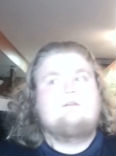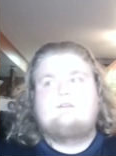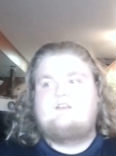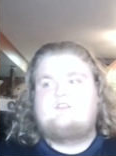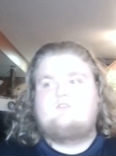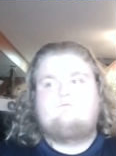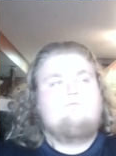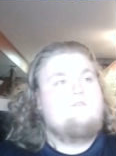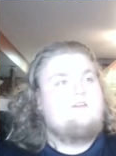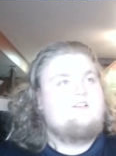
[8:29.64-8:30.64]
Get your
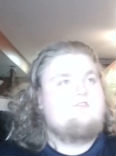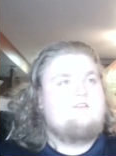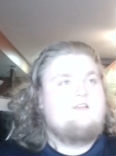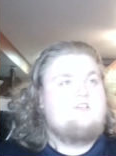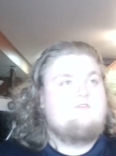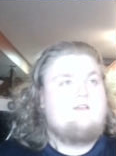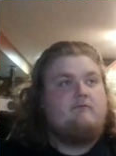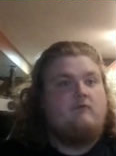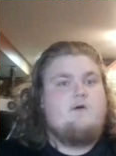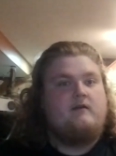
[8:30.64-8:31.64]
tissues,
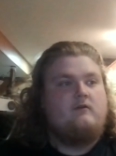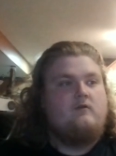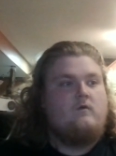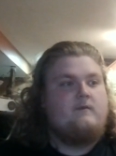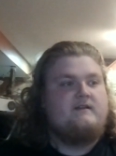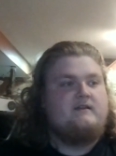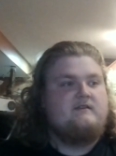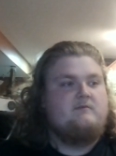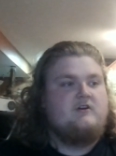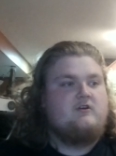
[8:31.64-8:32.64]
everyone. We're gonna be
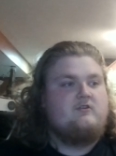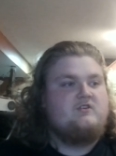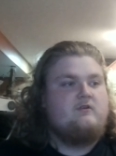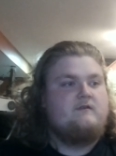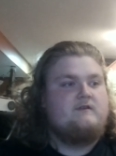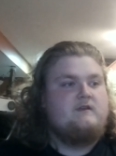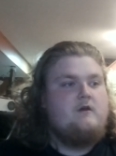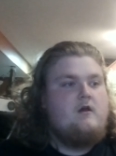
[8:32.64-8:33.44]
seeing some darker turns.